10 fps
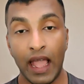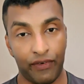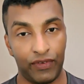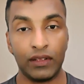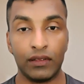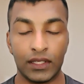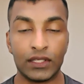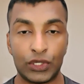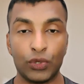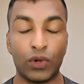having
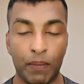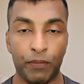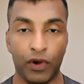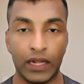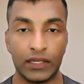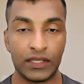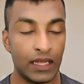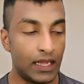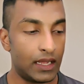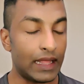these two components,
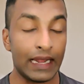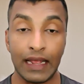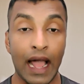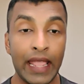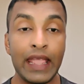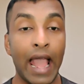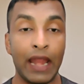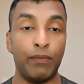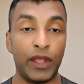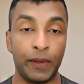that I
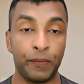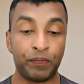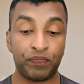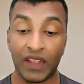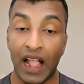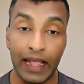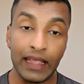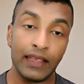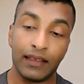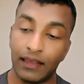and me.
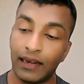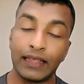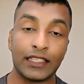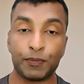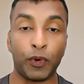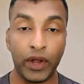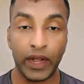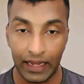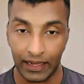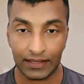I, like the
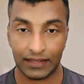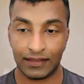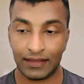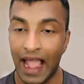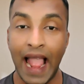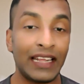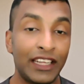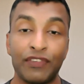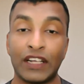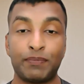spontaneous,
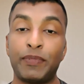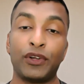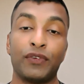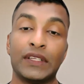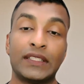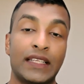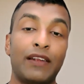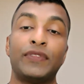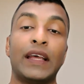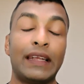active aspect of the
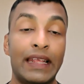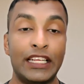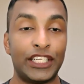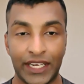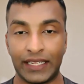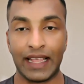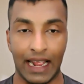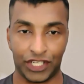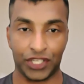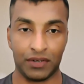self that initiate the
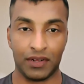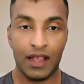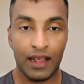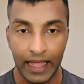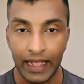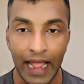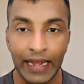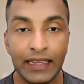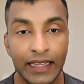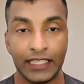action. Like
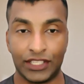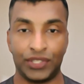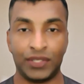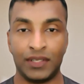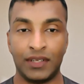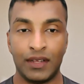I teach.